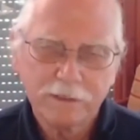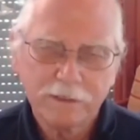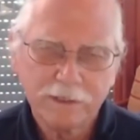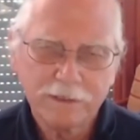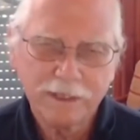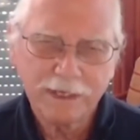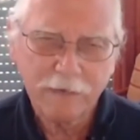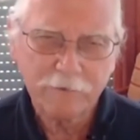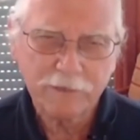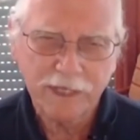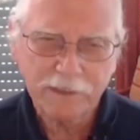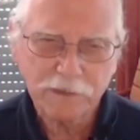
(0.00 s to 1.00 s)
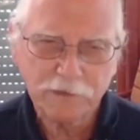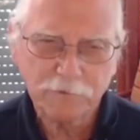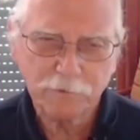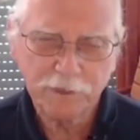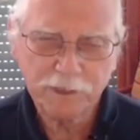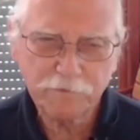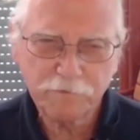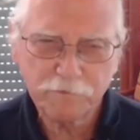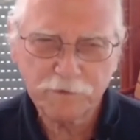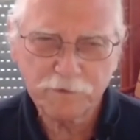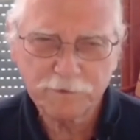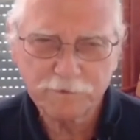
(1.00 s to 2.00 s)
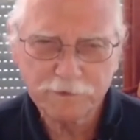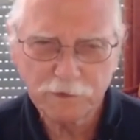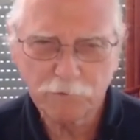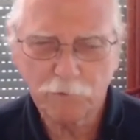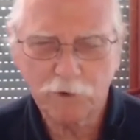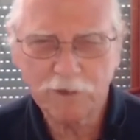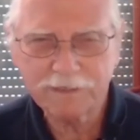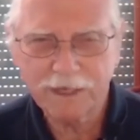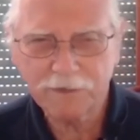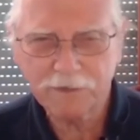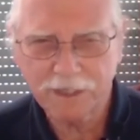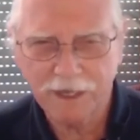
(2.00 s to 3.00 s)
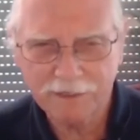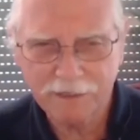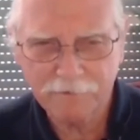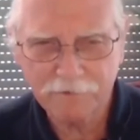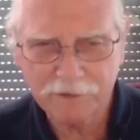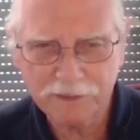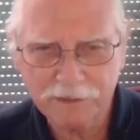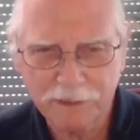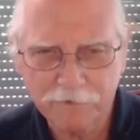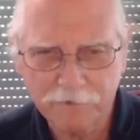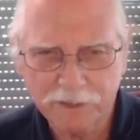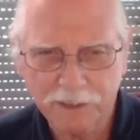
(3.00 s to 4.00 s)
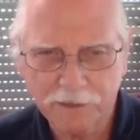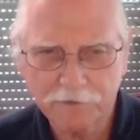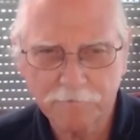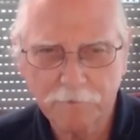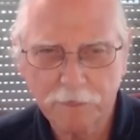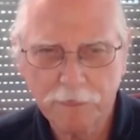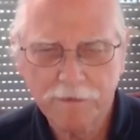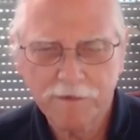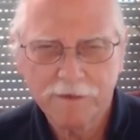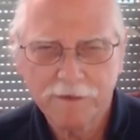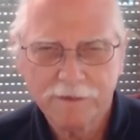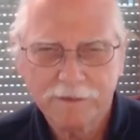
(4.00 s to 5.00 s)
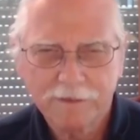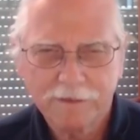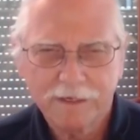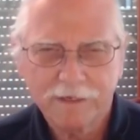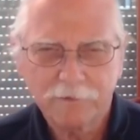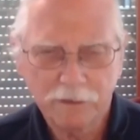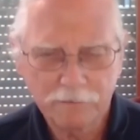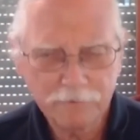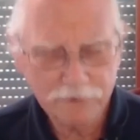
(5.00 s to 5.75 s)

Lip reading: And then I would ask you, what if you walked outside after this conversation and all of a